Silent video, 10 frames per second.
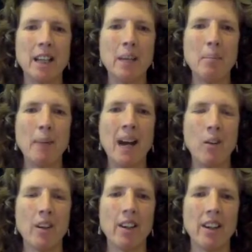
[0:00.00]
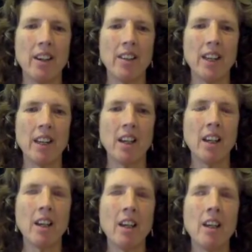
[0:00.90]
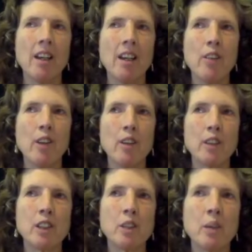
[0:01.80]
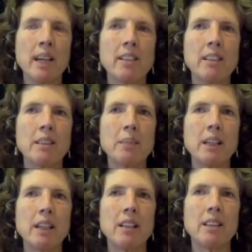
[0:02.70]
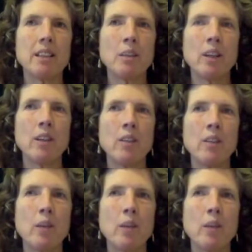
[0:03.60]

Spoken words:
empowered, I think, in those situations, because when